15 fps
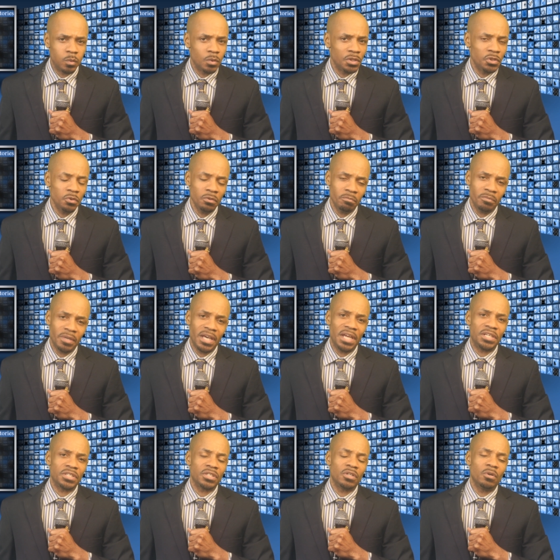Could you
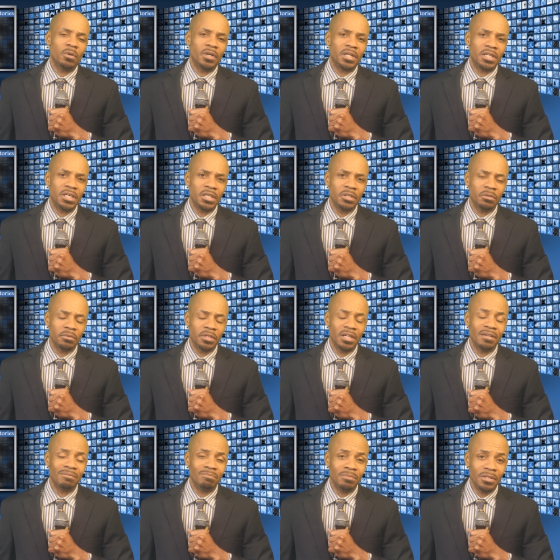imagine going hungry?
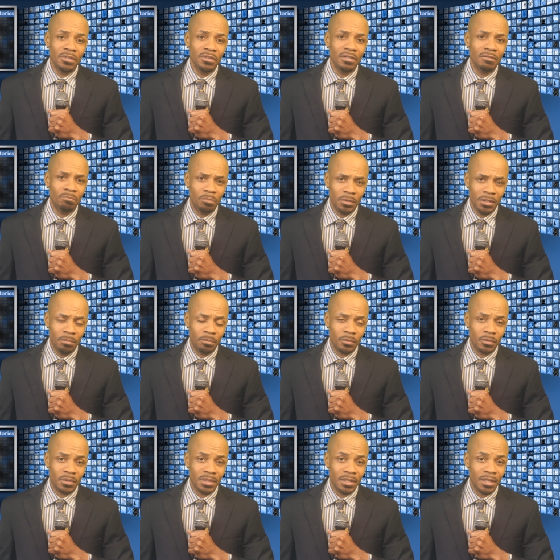A million
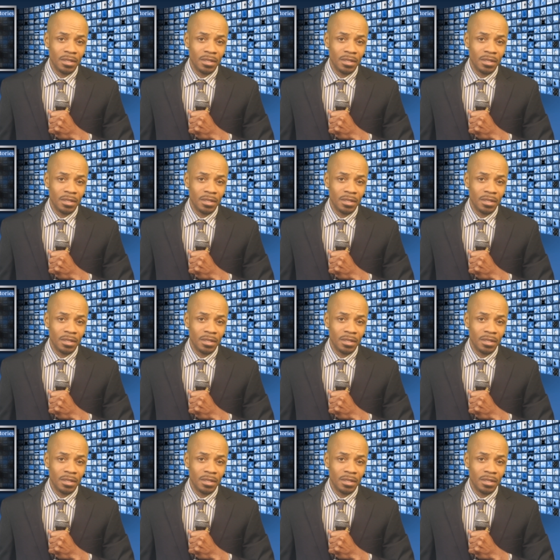people.